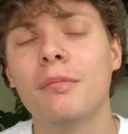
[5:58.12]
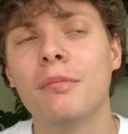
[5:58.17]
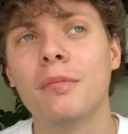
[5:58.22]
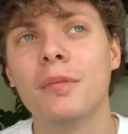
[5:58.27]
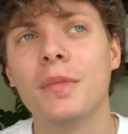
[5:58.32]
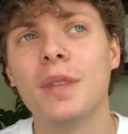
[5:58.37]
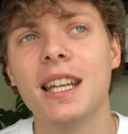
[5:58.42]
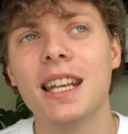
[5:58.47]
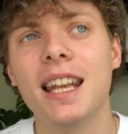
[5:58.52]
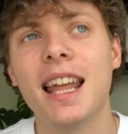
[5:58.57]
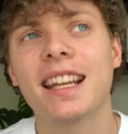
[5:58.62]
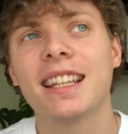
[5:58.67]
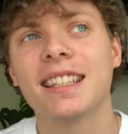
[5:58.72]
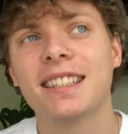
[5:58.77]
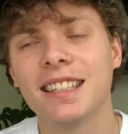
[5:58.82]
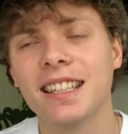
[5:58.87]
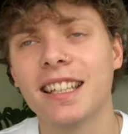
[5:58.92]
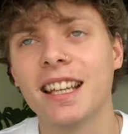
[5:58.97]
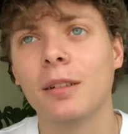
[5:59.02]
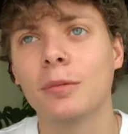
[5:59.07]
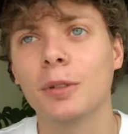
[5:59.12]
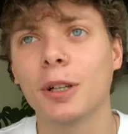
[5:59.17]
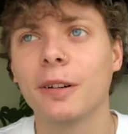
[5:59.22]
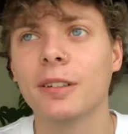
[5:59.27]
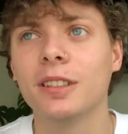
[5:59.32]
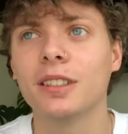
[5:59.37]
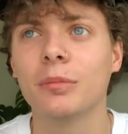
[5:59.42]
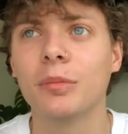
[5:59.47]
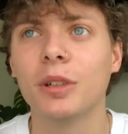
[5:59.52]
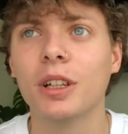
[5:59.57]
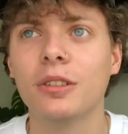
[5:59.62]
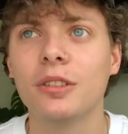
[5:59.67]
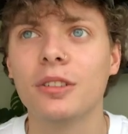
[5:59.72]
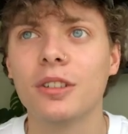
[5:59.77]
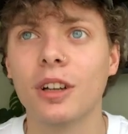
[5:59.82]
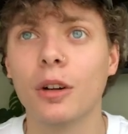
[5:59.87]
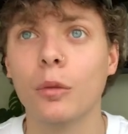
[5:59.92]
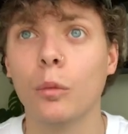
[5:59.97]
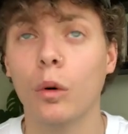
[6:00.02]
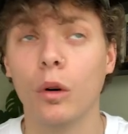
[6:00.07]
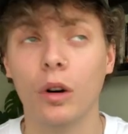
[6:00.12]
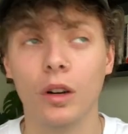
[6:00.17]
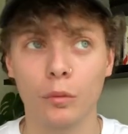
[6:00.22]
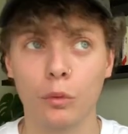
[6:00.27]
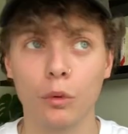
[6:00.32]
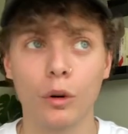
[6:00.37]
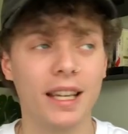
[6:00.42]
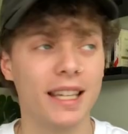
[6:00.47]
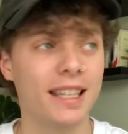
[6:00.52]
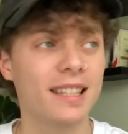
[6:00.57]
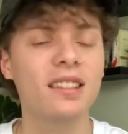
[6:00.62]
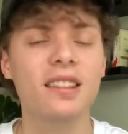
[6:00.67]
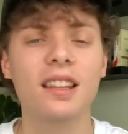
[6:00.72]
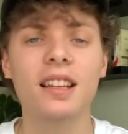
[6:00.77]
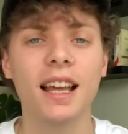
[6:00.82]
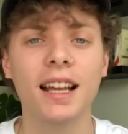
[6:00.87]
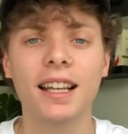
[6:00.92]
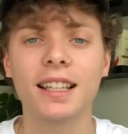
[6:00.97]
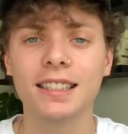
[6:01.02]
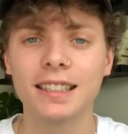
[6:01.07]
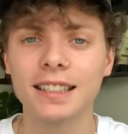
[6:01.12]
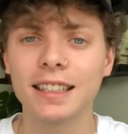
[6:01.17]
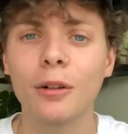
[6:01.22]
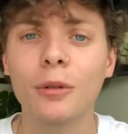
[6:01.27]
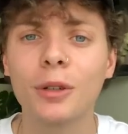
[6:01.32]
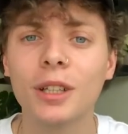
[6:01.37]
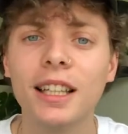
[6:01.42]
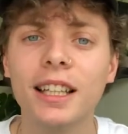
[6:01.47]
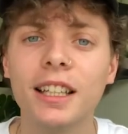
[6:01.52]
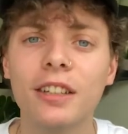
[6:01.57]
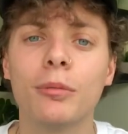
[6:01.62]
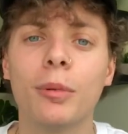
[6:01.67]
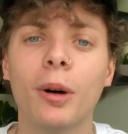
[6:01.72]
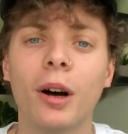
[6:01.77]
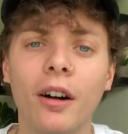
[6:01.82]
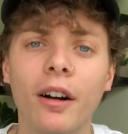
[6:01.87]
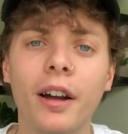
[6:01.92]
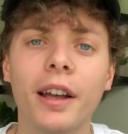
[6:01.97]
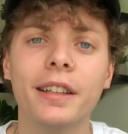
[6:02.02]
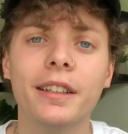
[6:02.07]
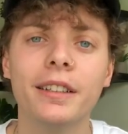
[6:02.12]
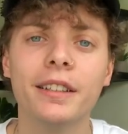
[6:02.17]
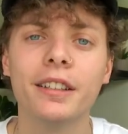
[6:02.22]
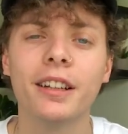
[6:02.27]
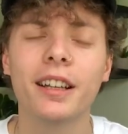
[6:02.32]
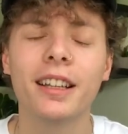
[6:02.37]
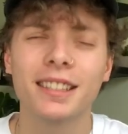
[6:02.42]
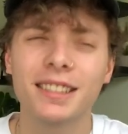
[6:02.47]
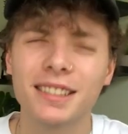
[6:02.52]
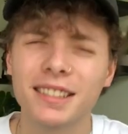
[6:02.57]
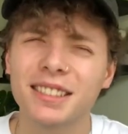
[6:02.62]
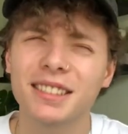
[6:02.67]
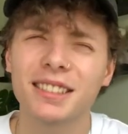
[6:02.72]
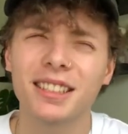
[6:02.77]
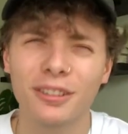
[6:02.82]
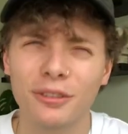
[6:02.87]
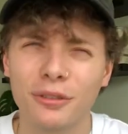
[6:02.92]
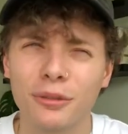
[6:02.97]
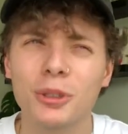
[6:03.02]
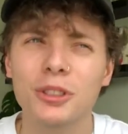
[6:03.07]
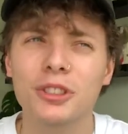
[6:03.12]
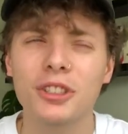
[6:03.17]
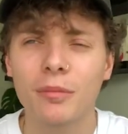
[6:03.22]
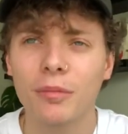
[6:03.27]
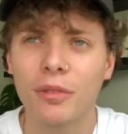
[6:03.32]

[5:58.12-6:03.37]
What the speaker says: the legacy I'm going to build? You know, what is the legacy I want to leave behind? You know, this is stuff which I'm